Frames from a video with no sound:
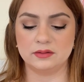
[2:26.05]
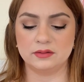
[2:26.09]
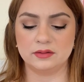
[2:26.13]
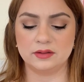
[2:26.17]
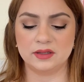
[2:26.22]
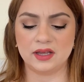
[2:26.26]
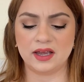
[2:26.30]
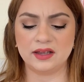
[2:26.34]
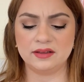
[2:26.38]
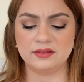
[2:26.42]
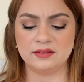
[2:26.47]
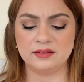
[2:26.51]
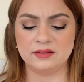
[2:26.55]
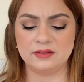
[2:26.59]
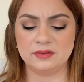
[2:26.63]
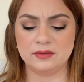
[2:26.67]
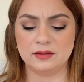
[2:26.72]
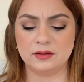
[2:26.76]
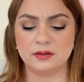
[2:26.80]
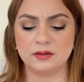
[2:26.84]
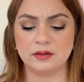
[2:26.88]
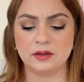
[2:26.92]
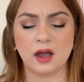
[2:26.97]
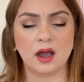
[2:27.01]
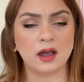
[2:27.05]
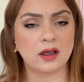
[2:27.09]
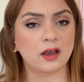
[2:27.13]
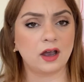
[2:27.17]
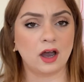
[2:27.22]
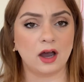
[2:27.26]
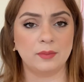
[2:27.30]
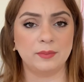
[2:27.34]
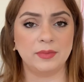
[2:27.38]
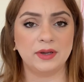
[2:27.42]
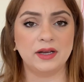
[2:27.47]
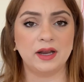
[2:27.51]
that's not
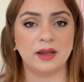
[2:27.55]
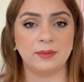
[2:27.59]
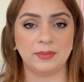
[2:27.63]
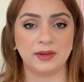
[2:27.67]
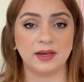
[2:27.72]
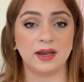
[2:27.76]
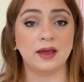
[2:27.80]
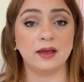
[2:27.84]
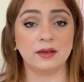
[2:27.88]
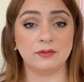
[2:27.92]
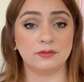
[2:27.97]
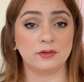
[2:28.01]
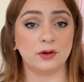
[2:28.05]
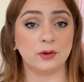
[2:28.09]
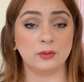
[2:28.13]
common I mean I've